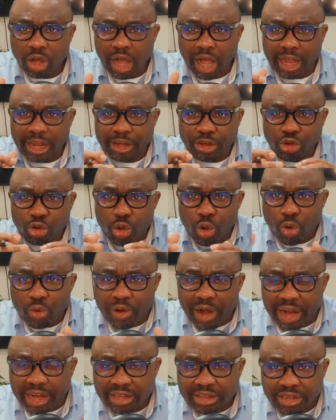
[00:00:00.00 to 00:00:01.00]
I know
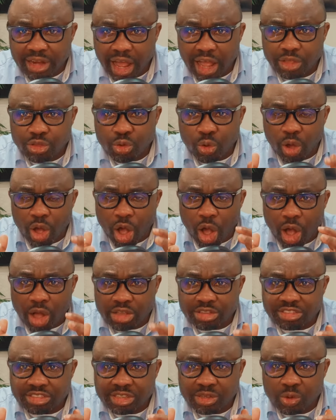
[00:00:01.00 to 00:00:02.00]
right now you're
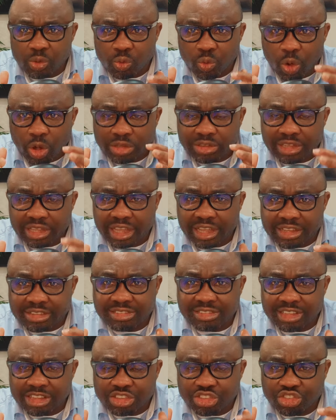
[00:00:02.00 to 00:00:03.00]
asking what
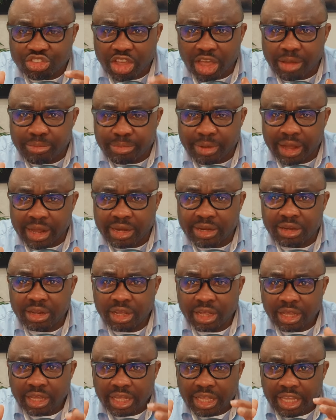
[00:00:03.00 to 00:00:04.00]
is the German
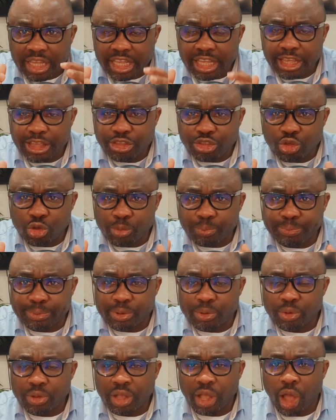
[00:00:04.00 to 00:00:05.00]
EU
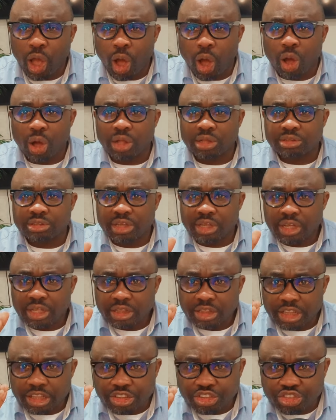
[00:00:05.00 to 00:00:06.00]
blue card?
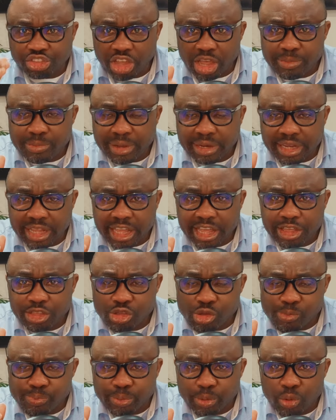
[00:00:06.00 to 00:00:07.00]
The German
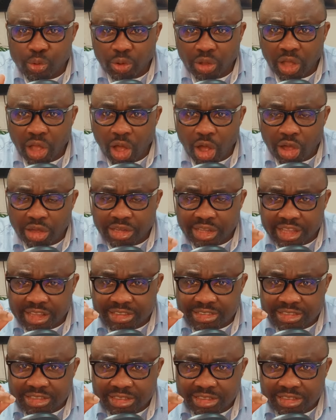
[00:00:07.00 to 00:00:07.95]
EU blue card is